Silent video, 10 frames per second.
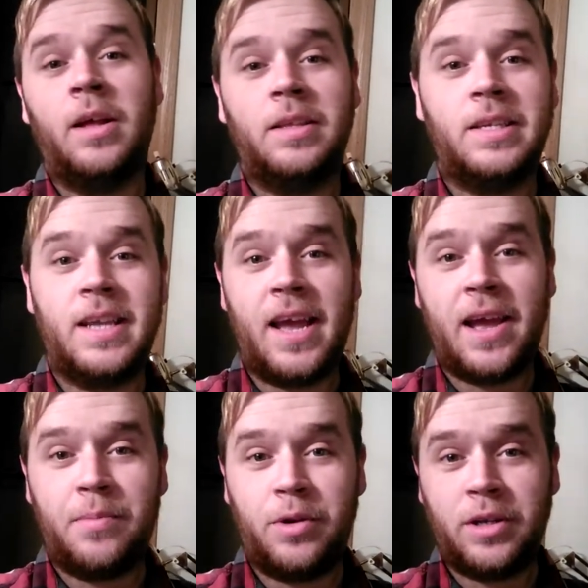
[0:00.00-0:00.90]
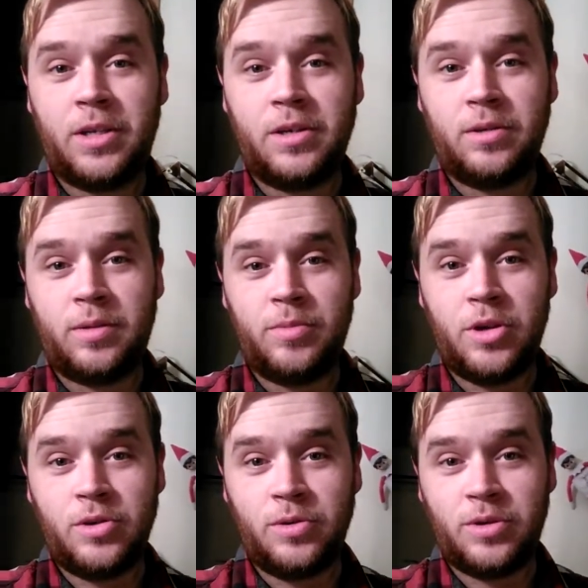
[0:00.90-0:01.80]
Today I bring to you some
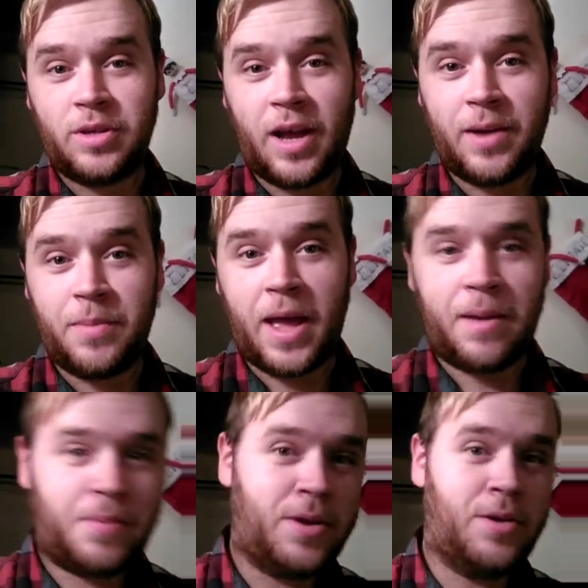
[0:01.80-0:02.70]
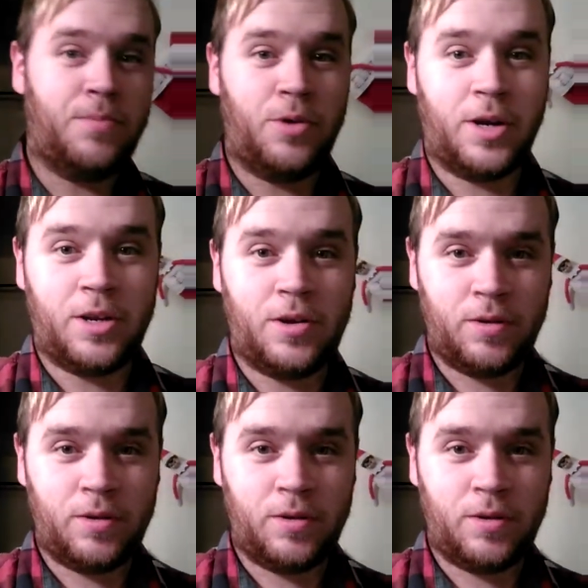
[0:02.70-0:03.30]
news I'm happy to bring to you.